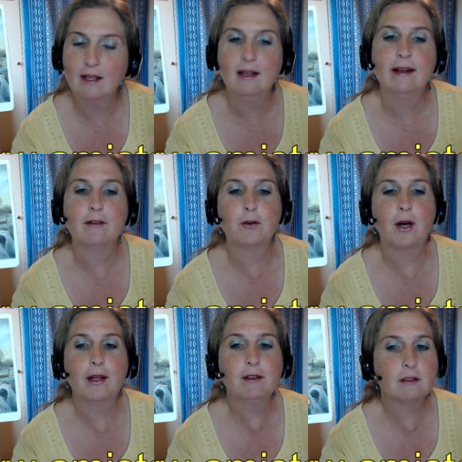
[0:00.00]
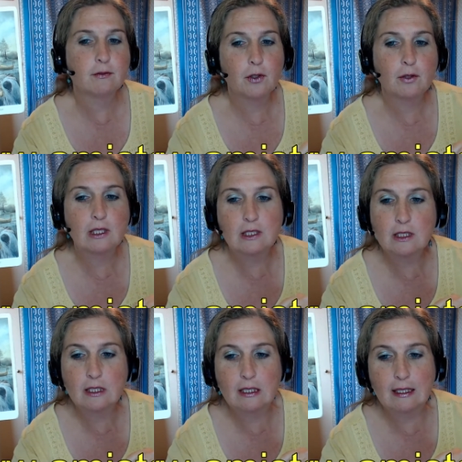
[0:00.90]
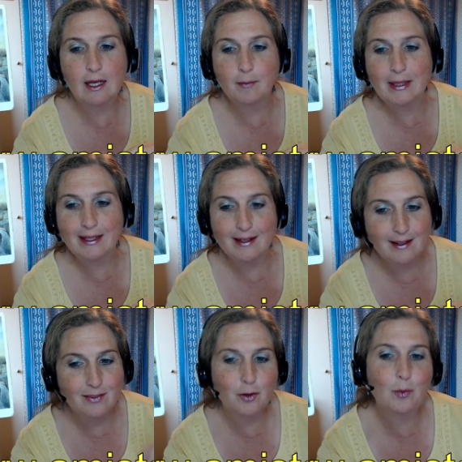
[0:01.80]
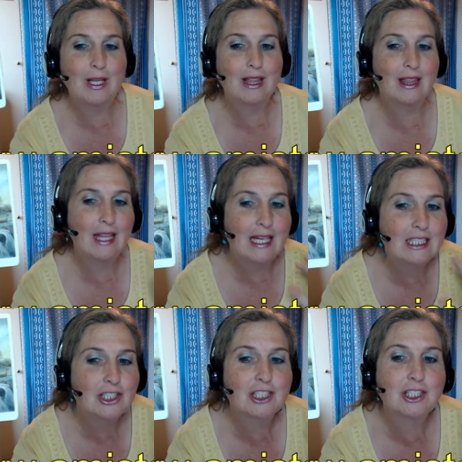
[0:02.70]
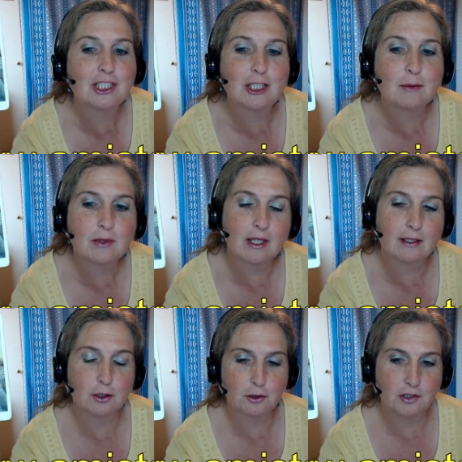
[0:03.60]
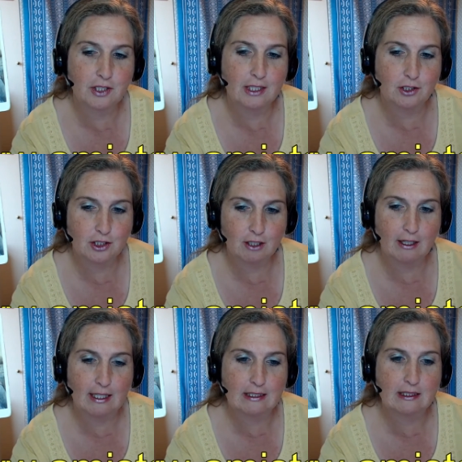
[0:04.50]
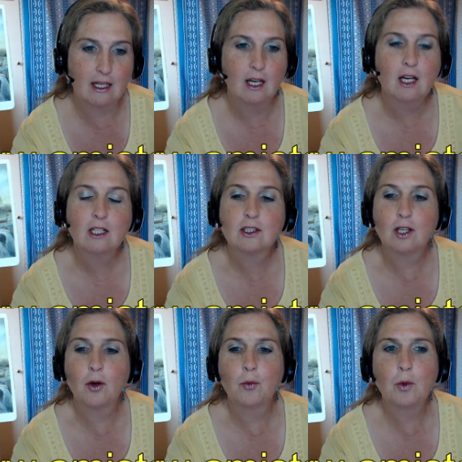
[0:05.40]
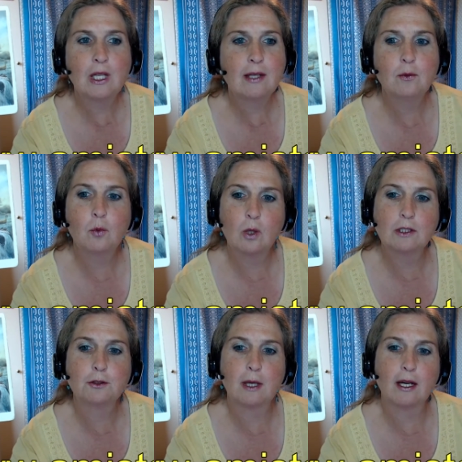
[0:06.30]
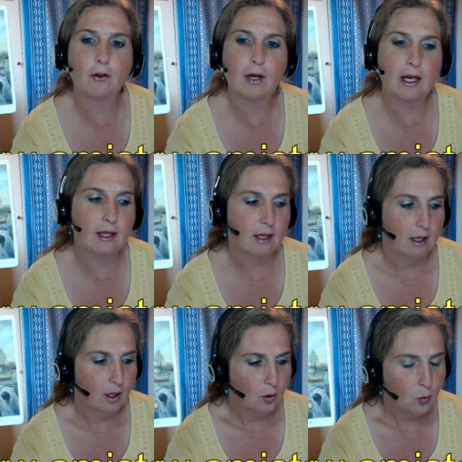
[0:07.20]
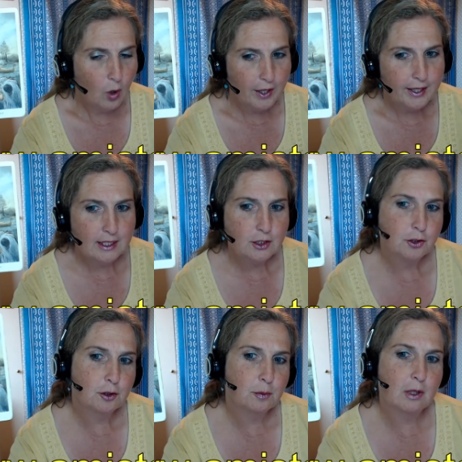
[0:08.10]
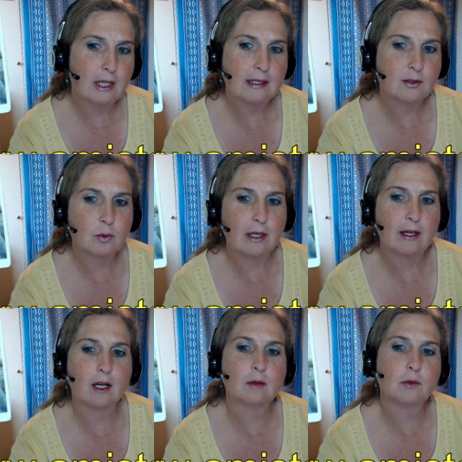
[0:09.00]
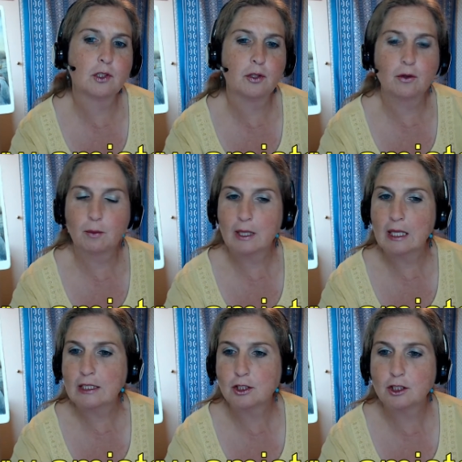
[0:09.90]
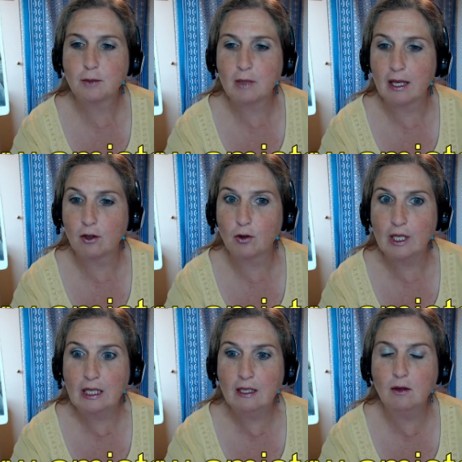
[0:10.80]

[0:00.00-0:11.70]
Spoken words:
And for others of you, this is going to come in the relationship sector, Sagittarius. So really wondering, okay, what is your place when it comes to the relationship that you're in?